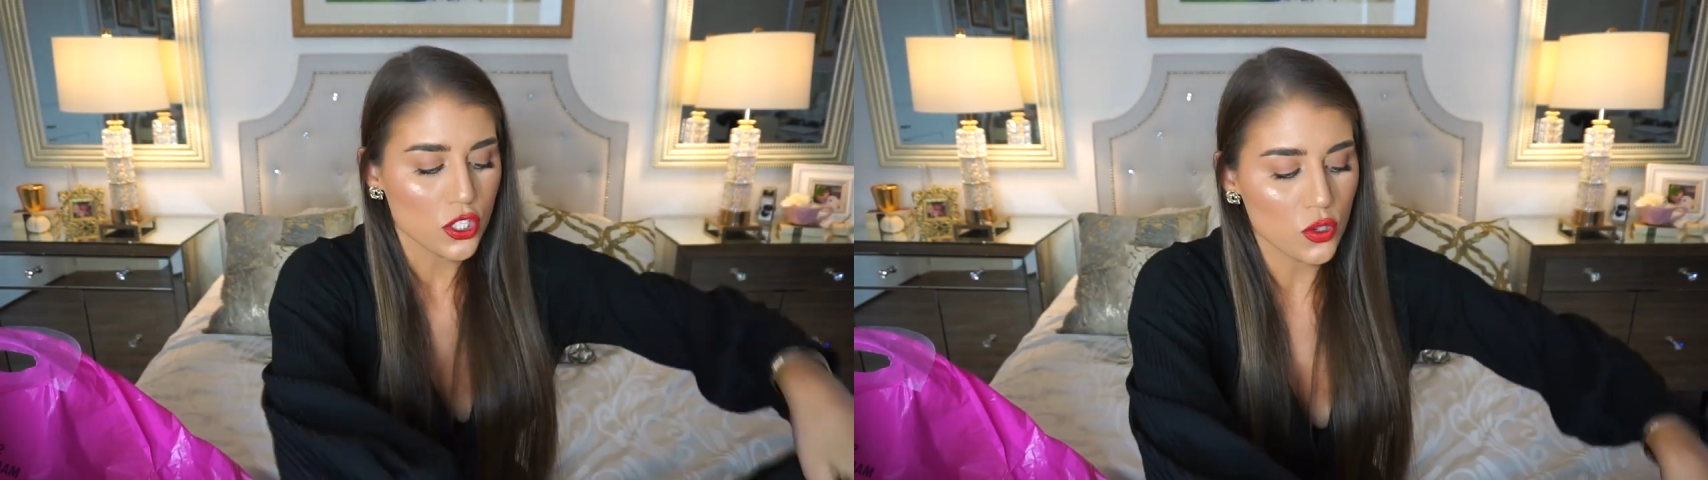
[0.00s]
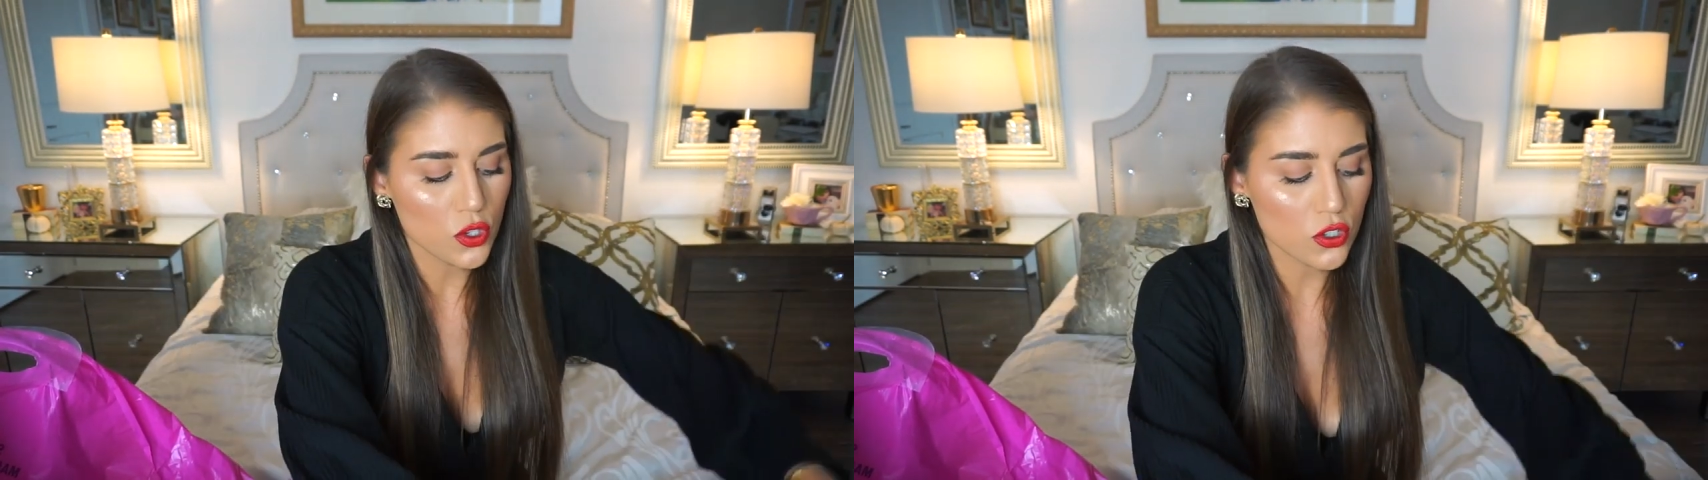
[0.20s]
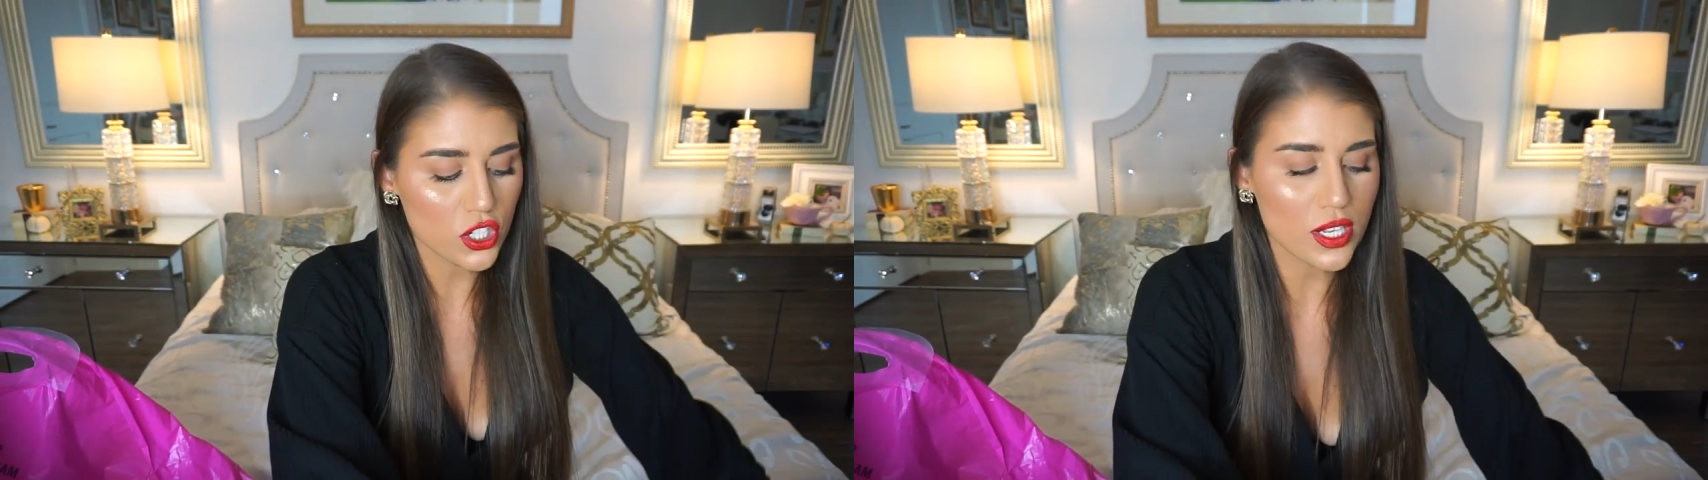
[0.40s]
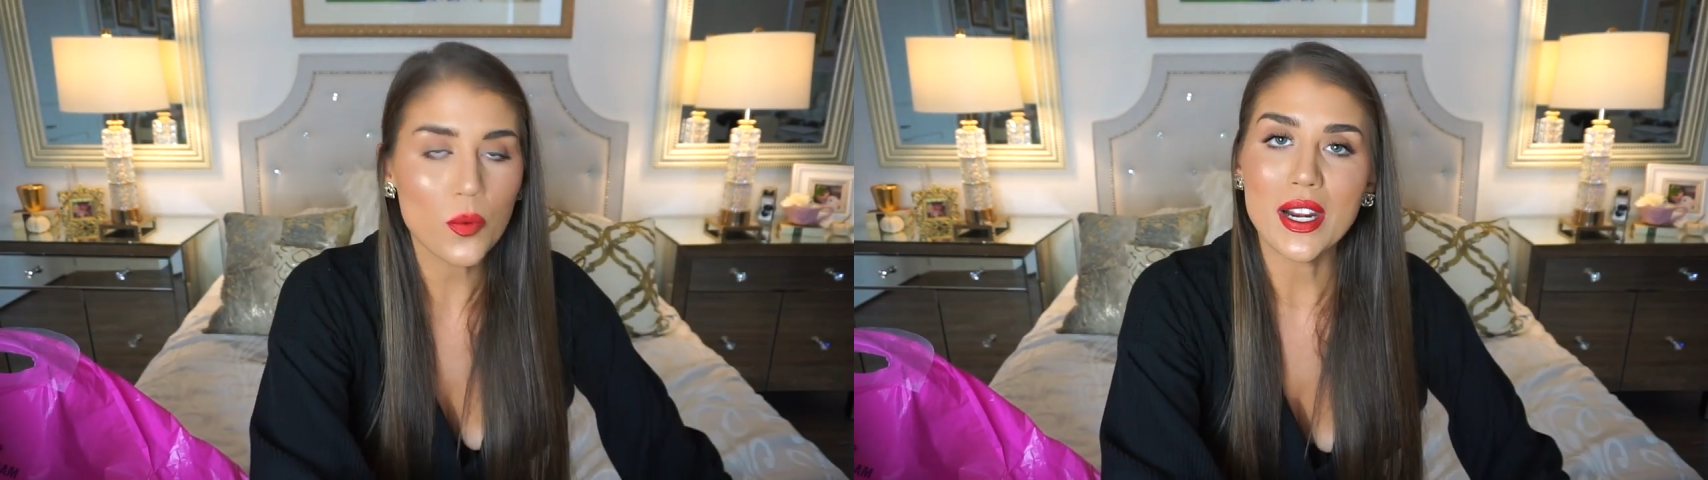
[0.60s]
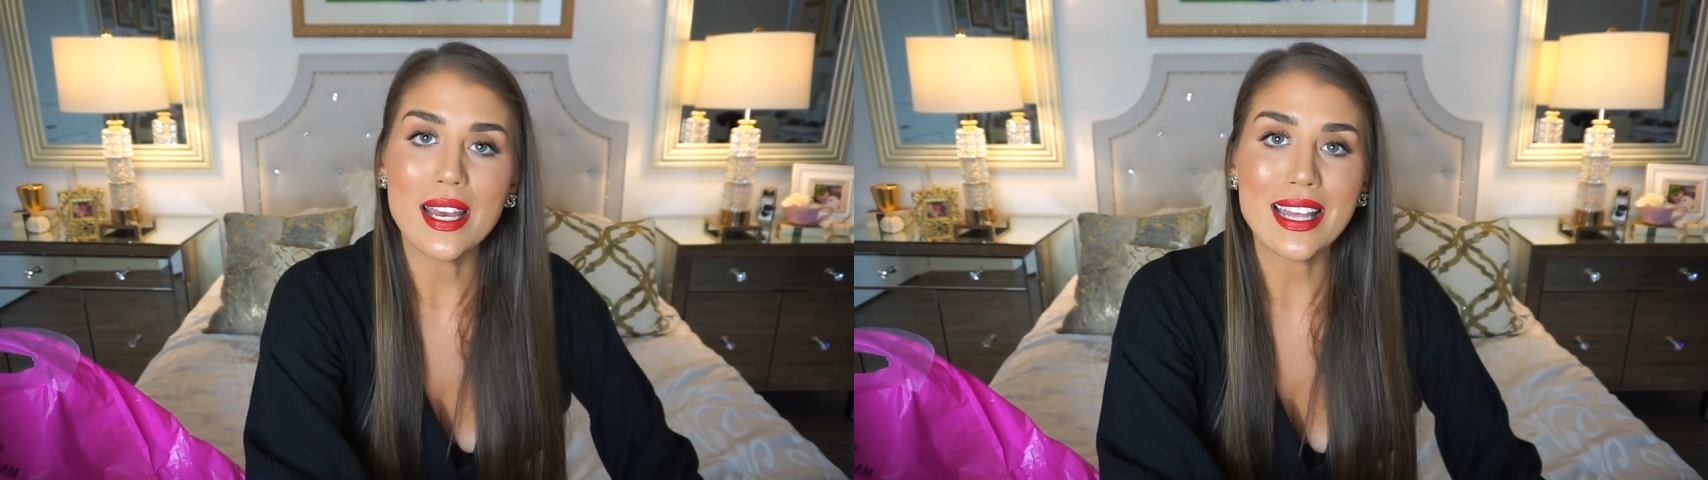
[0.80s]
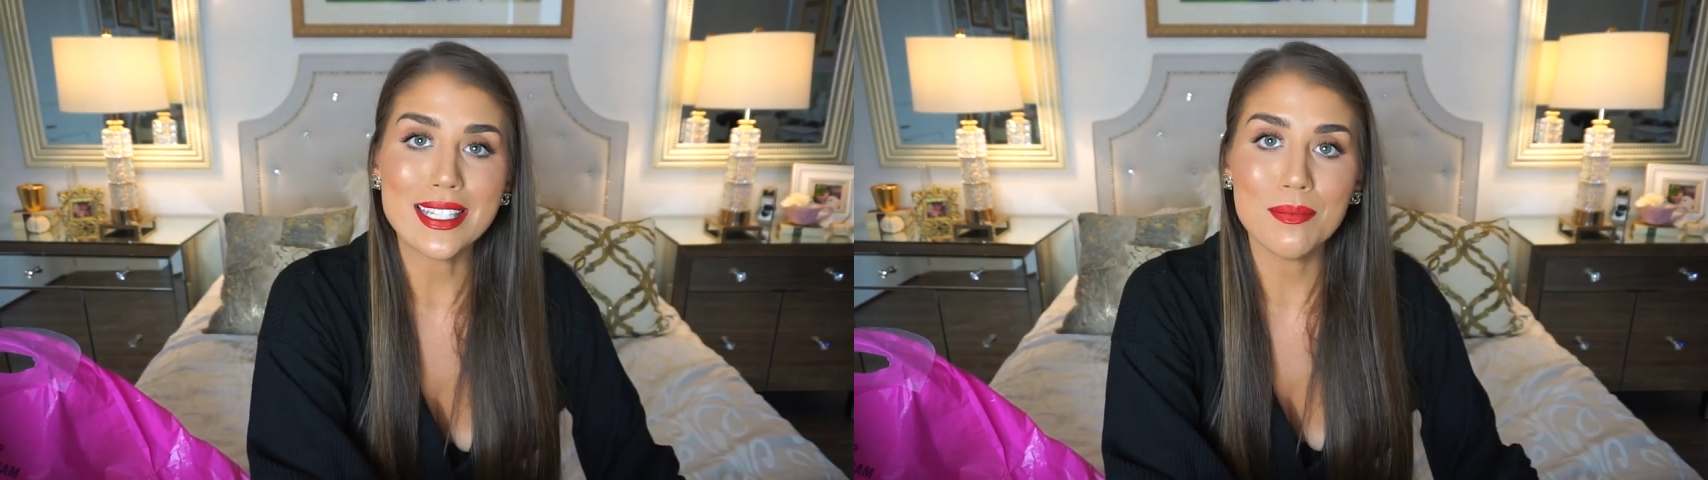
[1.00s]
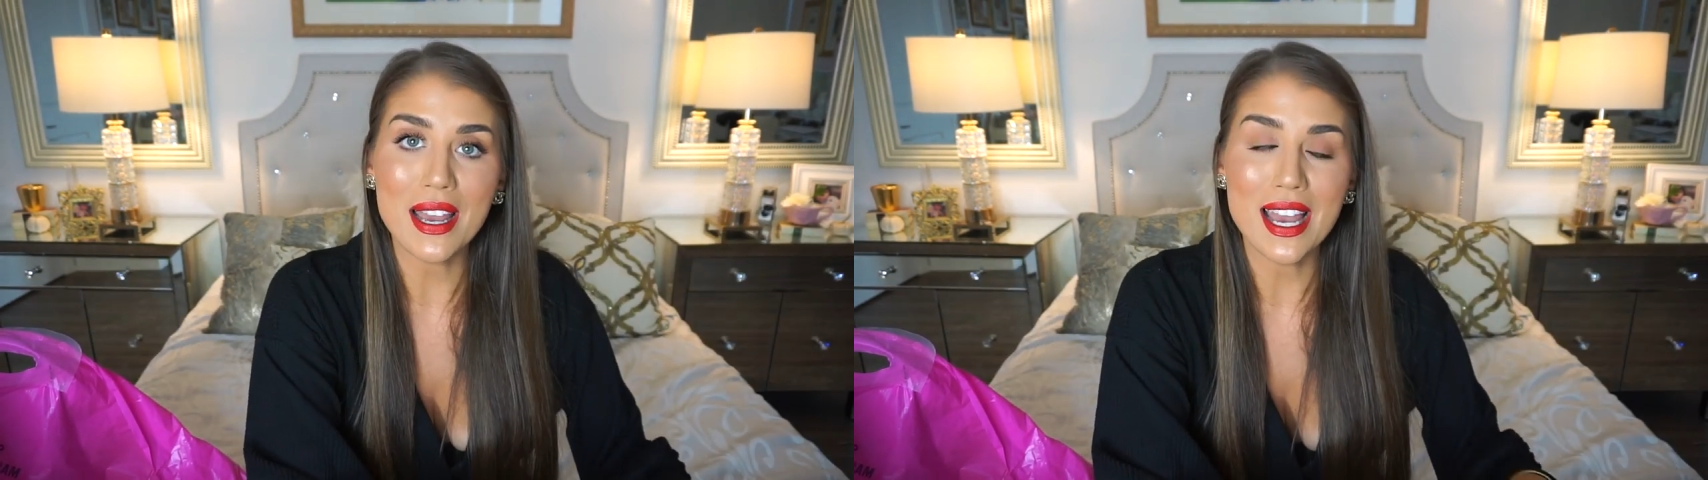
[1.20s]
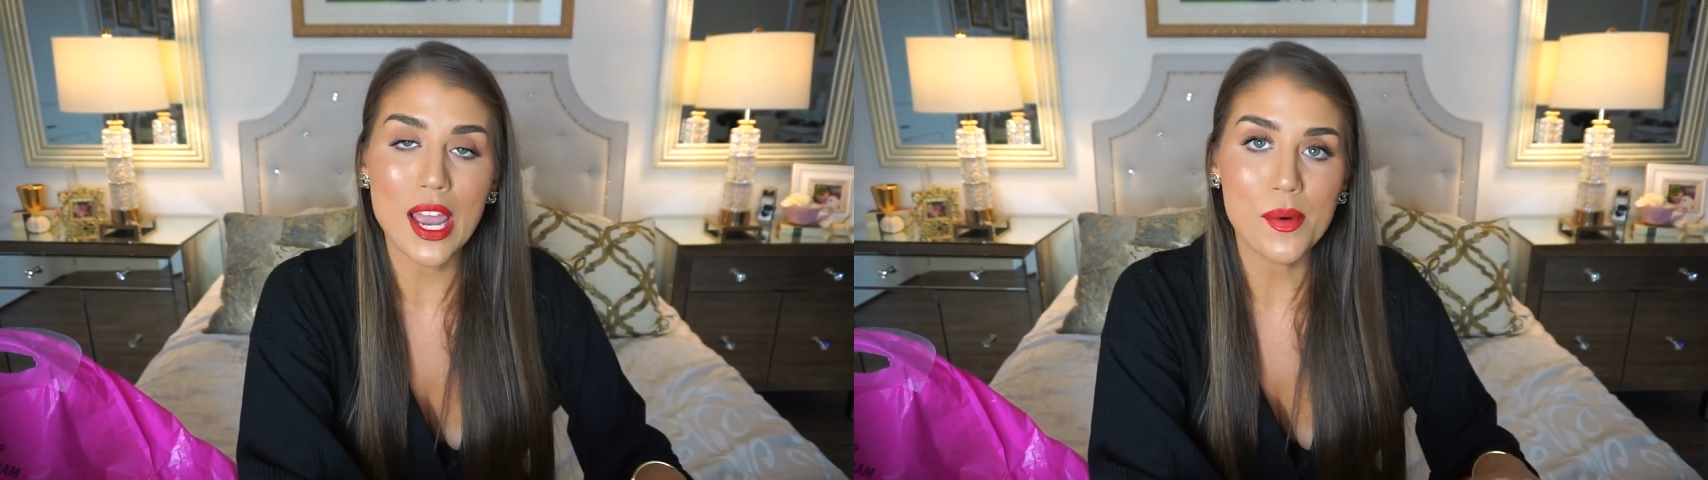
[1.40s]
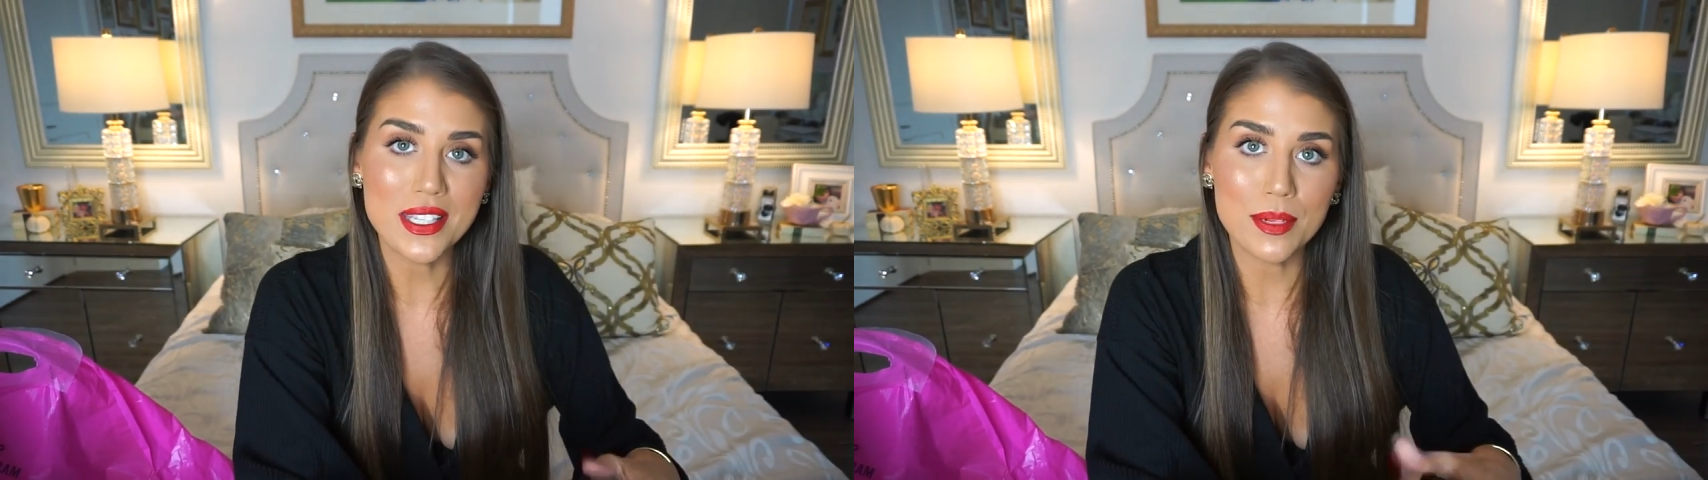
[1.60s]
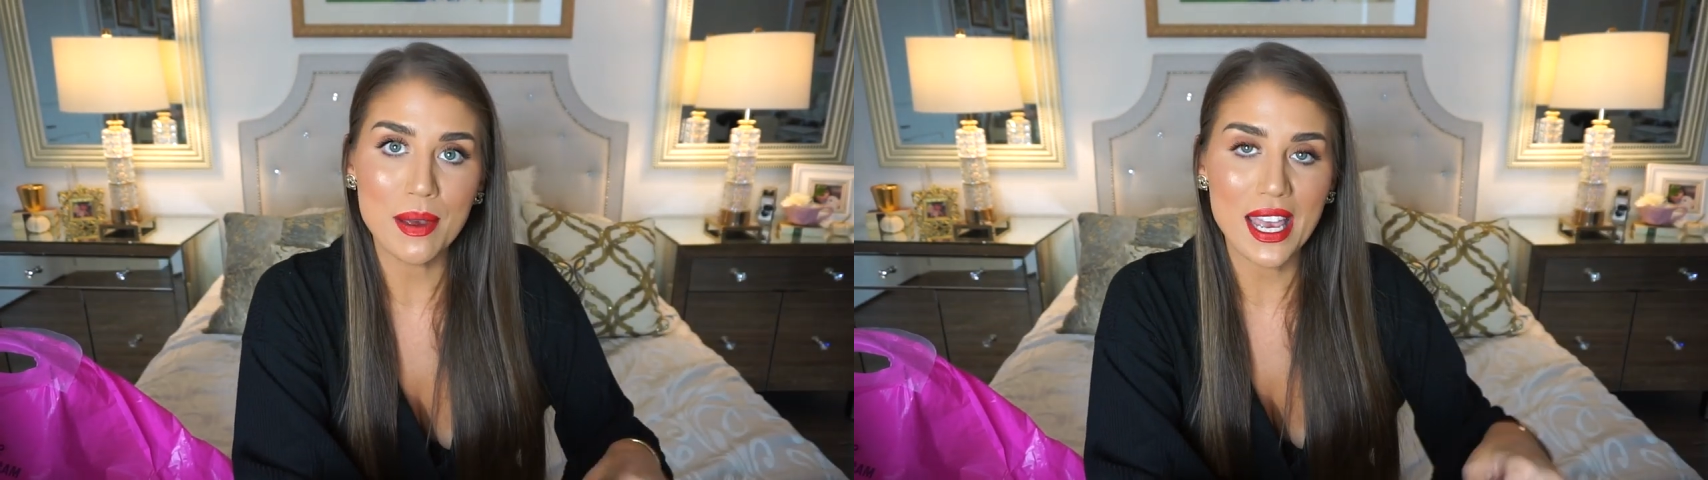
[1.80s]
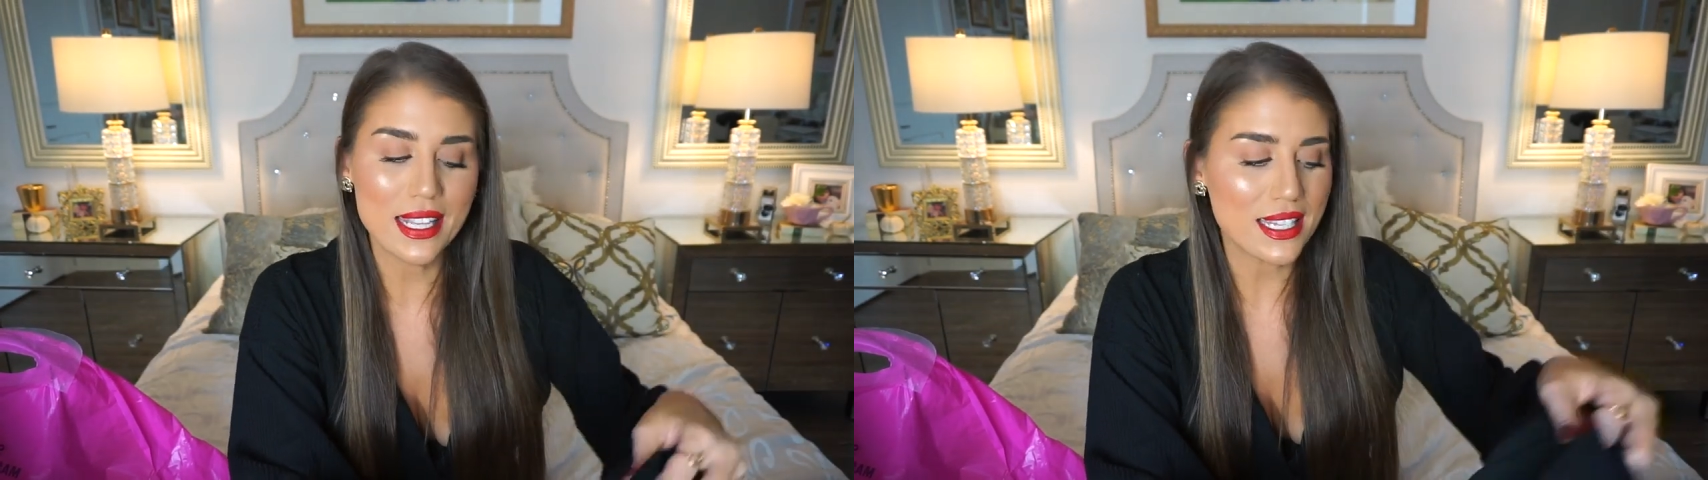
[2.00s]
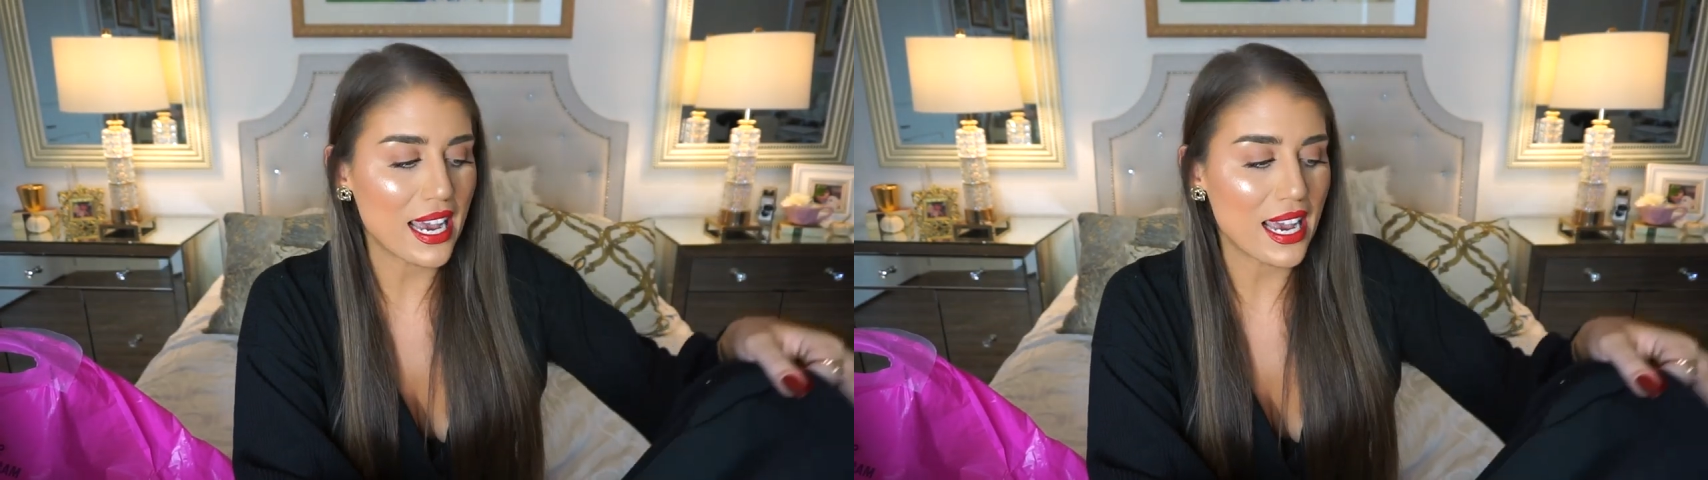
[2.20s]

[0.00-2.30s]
So usually when I like to buy high-waisted pants,